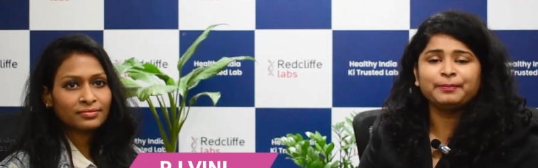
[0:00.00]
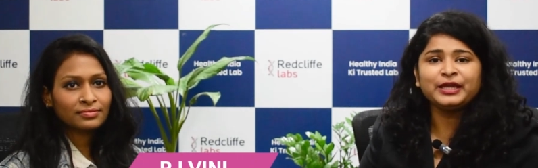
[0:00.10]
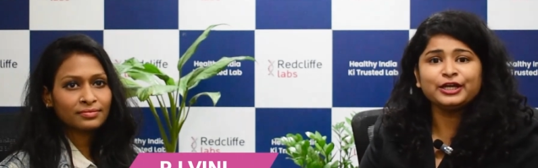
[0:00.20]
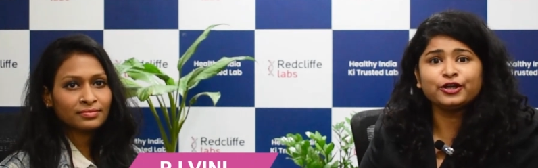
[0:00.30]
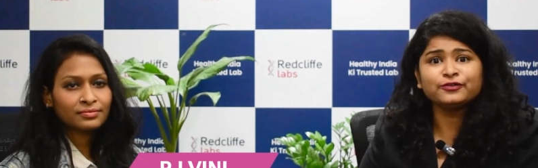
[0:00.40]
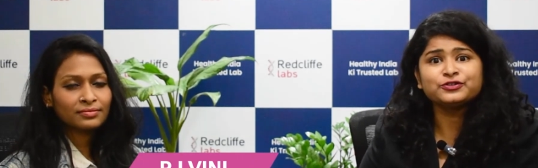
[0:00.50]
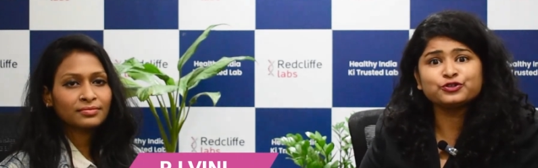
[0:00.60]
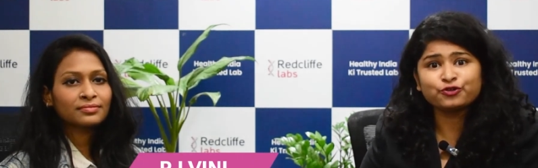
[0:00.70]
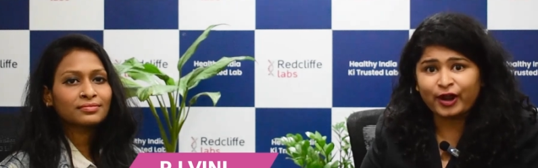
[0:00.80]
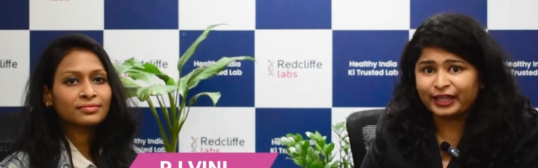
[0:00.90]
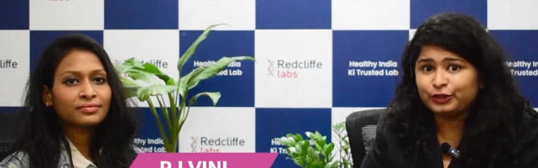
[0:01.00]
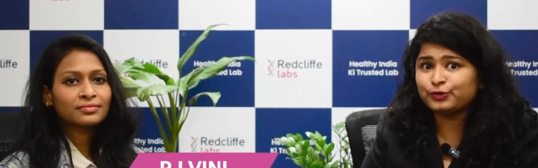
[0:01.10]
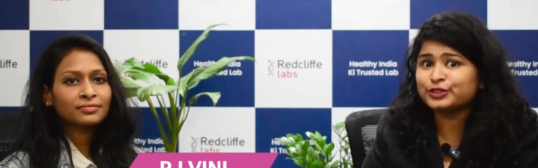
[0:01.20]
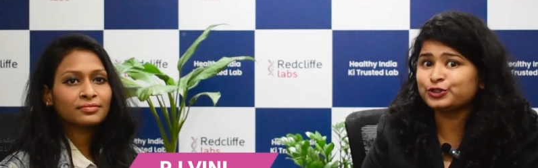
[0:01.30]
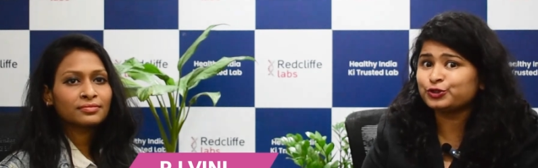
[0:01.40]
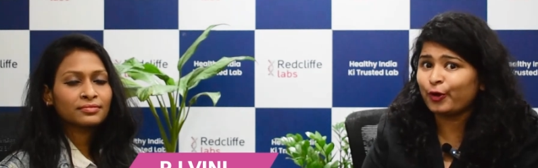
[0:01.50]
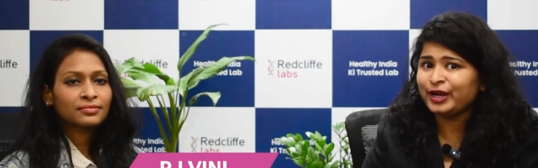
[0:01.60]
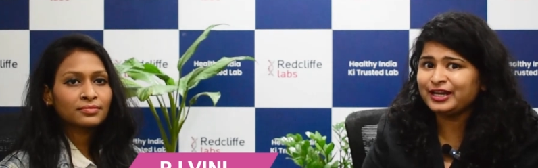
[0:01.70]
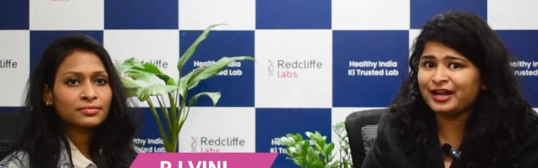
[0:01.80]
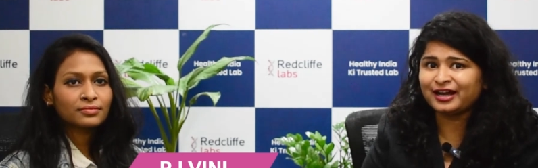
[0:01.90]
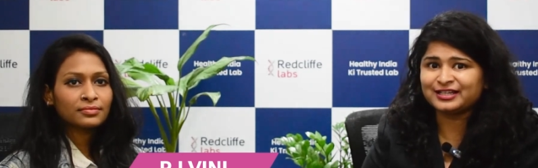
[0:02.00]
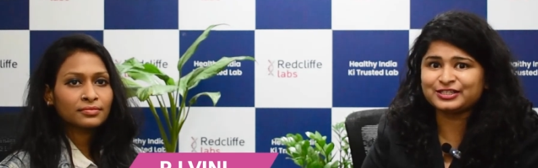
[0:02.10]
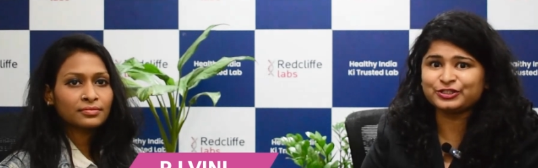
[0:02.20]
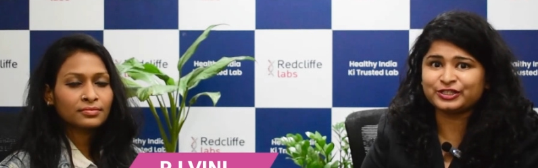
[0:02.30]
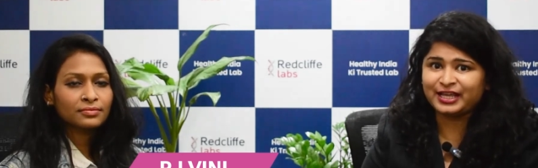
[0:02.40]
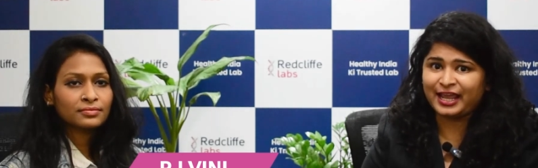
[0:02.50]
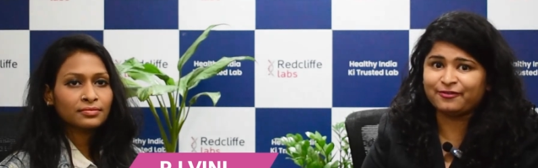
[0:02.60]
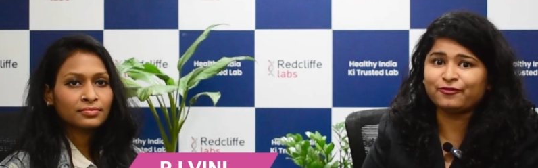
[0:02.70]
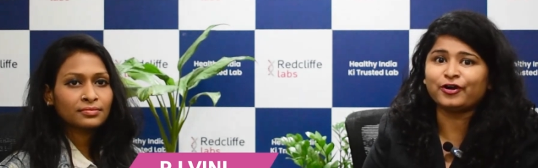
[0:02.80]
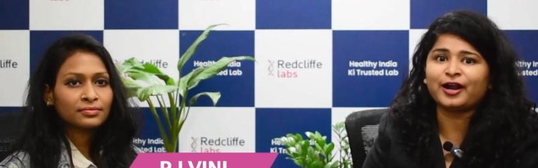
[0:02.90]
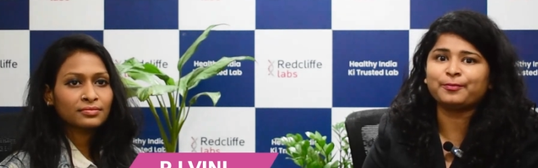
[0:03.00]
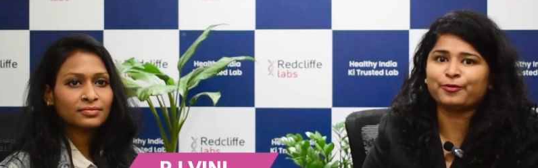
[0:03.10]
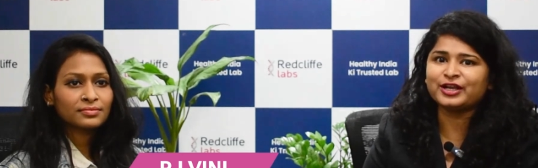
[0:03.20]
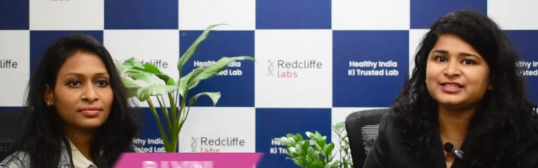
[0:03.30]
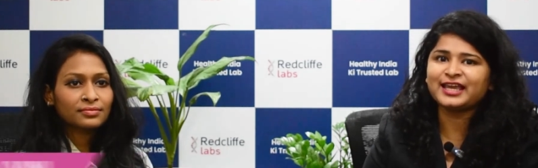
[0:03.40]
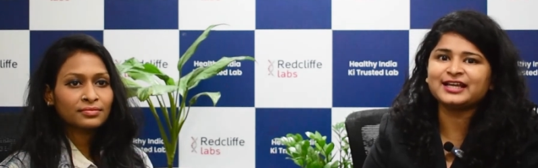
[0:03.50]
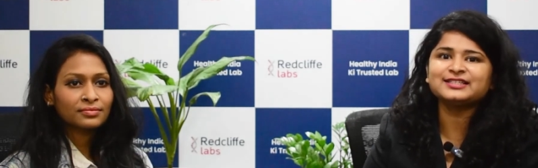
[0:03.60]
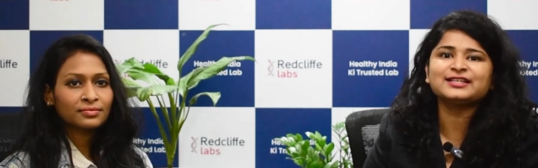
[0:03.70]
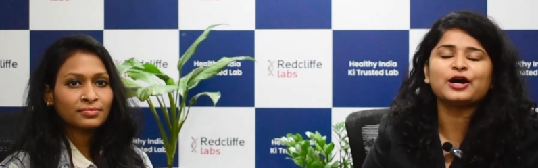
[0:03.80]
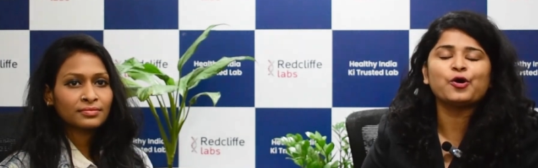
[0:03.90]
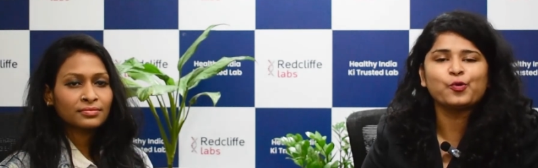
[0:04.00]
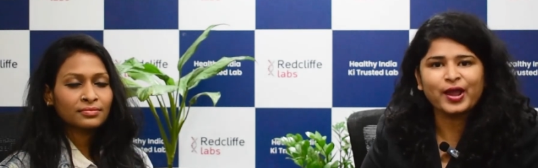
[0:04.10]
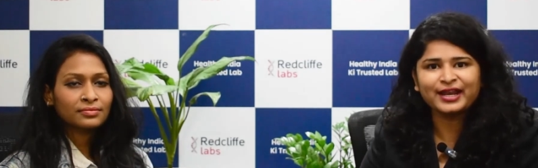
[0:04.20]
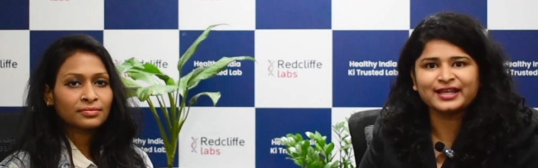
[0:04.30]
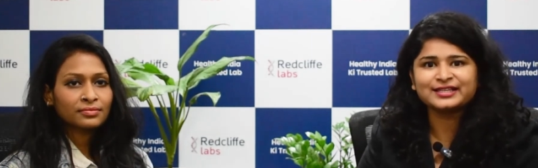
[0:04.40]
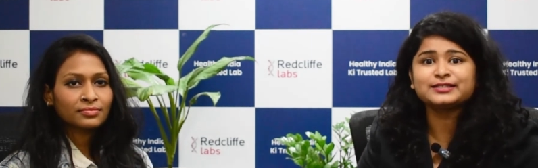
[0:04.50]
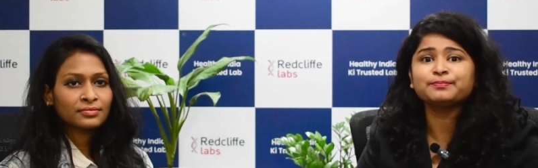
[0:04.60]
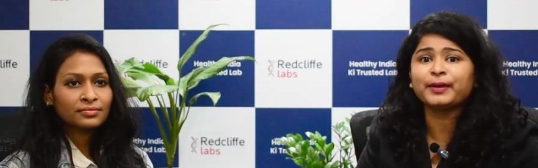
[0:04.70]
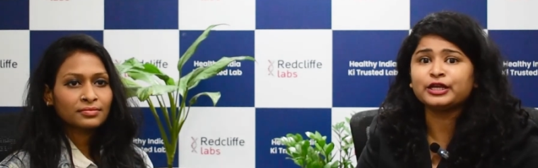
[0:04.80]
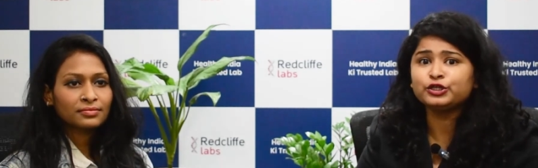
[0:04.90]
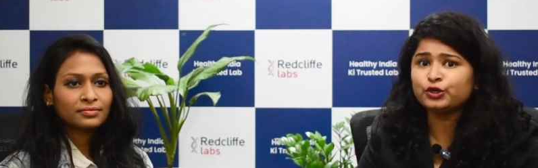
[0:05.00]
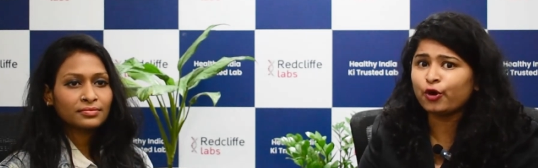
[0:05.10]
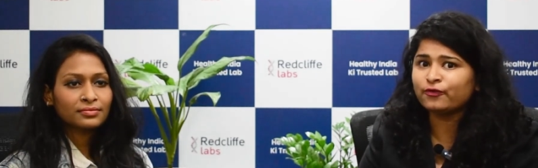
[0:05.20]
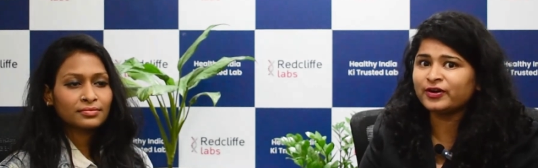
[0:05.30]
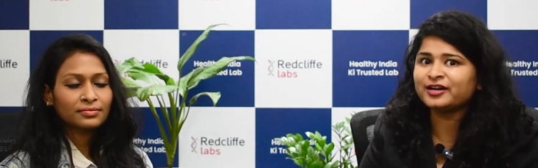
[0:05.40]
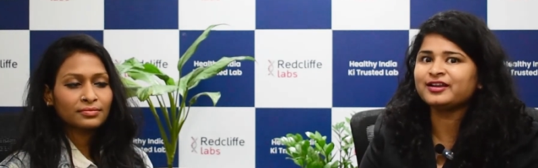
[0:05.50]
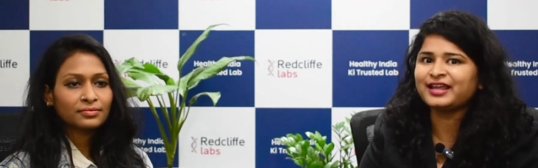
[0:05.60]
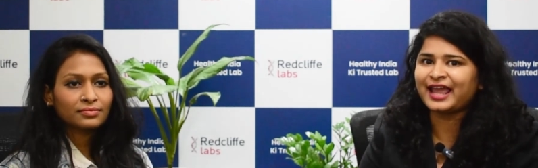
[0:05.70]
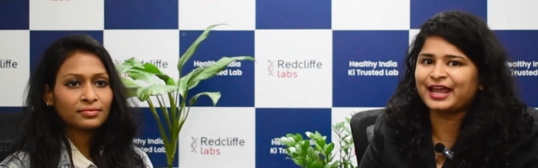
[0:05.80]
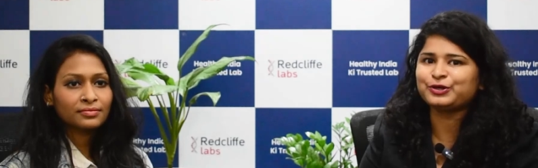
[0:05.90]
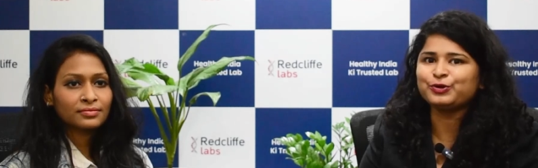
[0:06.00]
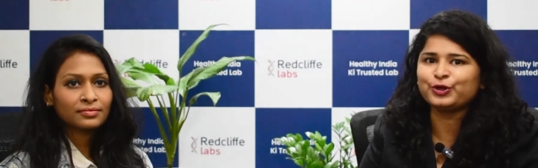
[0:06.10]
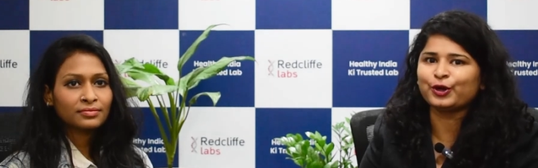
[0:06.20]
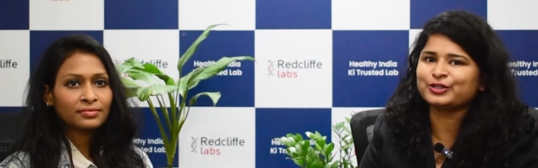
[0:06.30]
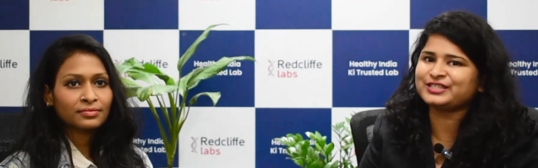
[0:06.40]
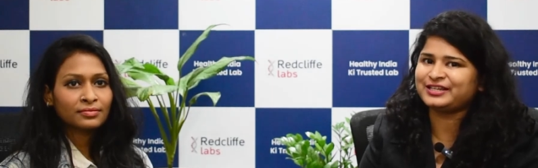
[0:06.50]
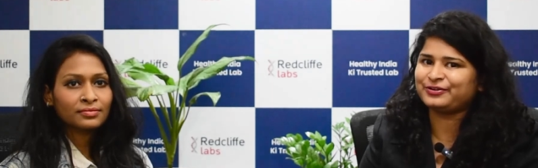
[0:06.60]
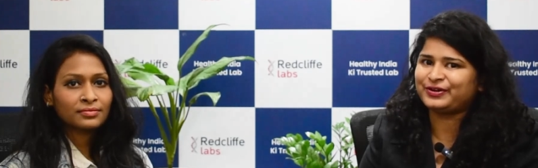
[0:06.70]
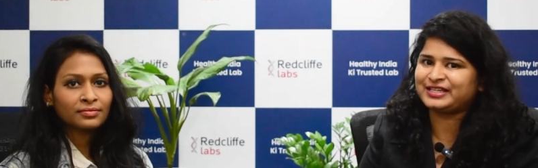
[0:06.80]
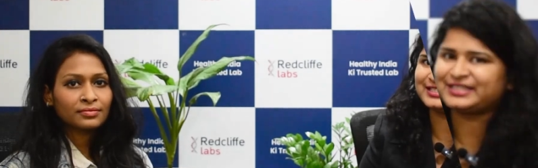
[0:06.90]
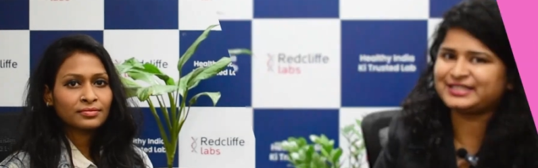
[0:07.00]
Speaker 1: a beacon of strength who has joined us today for our Breast Cancer Awareness Pinktober Care to Cure series.